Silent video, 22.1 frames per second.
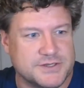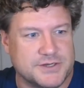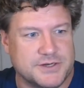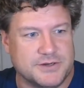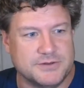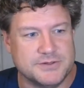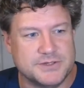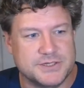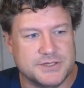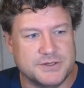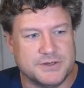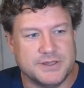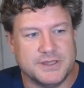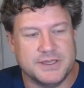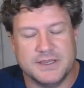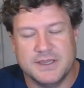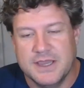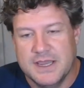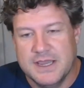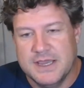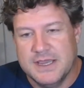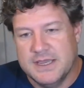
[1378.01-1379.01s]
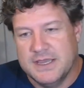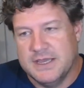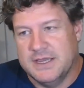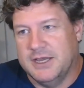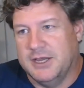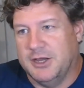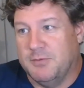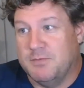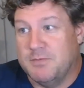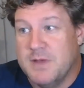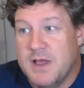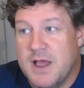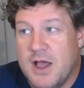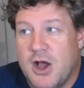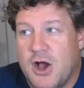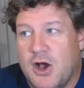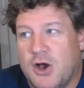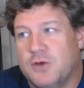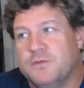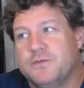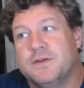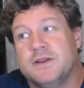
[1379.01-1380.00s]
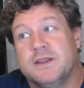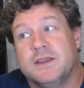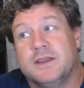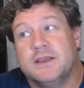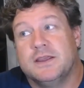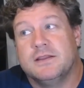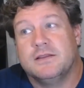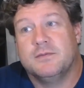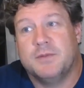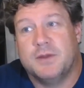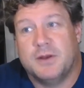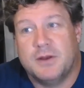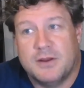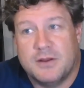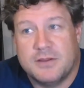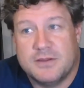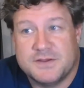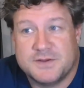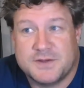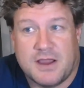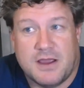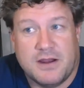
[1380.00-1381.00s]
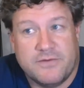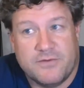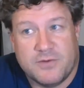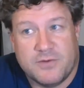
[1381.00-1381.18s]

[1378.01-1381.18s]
And so I think hopefully, this kind of a